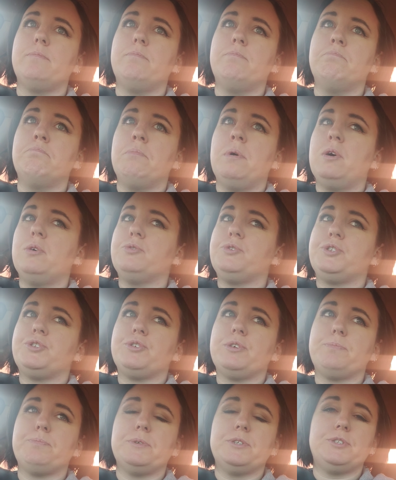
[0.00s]
Most
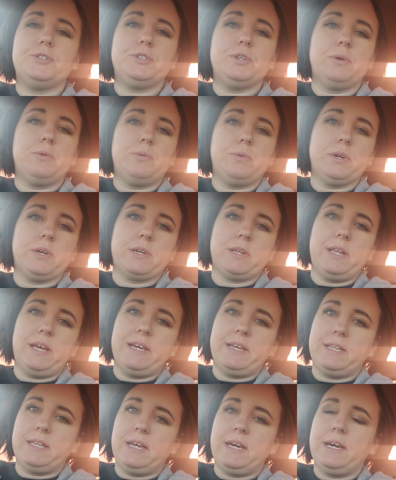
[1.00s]
strippers don't work
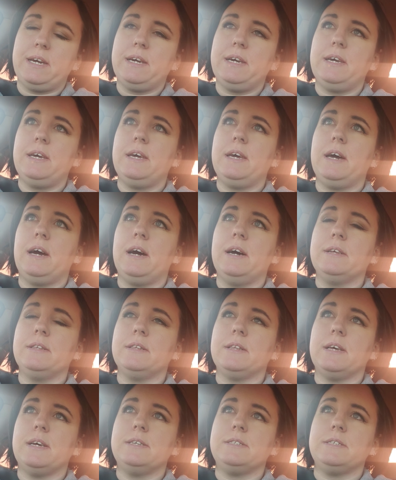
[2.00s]
like that
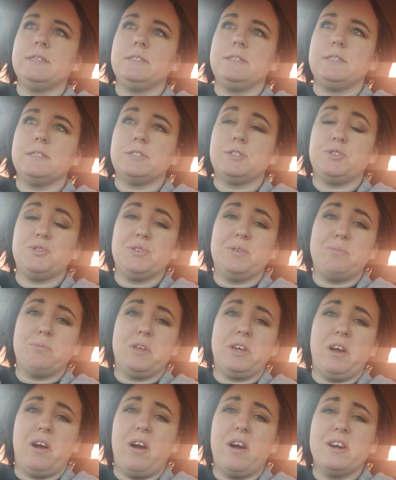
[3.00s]
unless it's
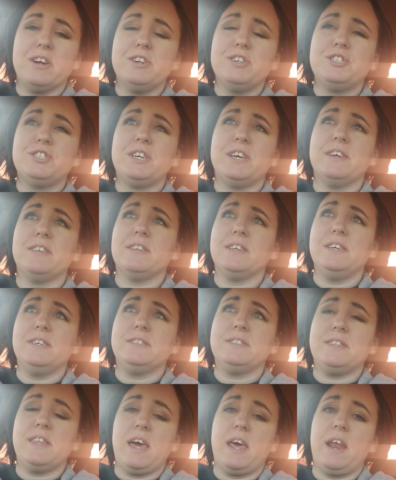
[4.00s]
extremely harsh, at
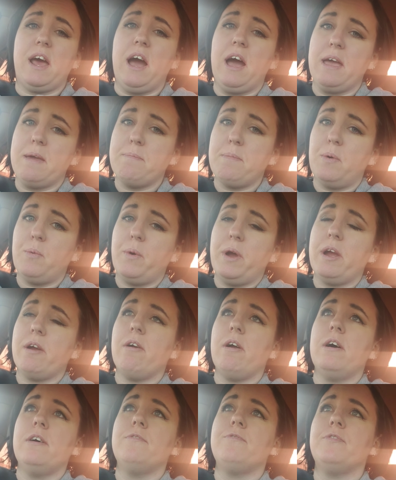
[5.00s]
least that I'm
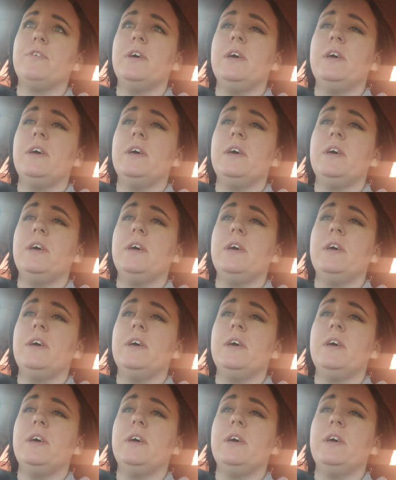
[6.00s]
aware of,